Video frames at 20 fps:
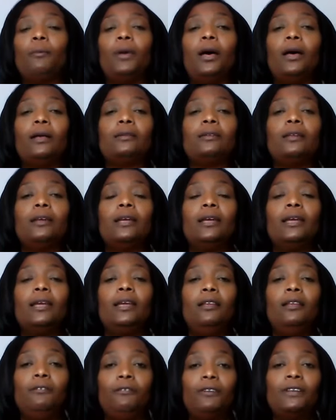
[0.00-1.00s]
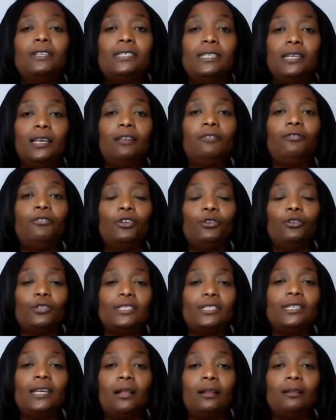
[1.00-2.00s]
But investigate for
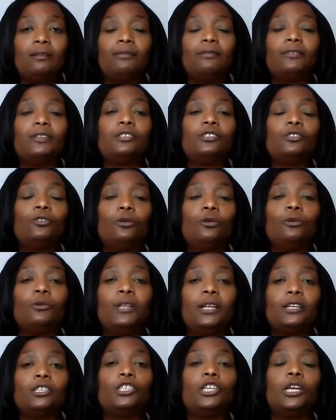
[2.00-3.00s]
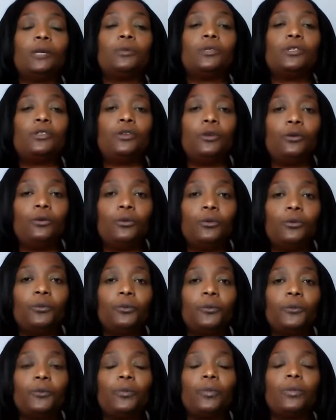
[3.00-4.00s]
yourself the story that shapes you.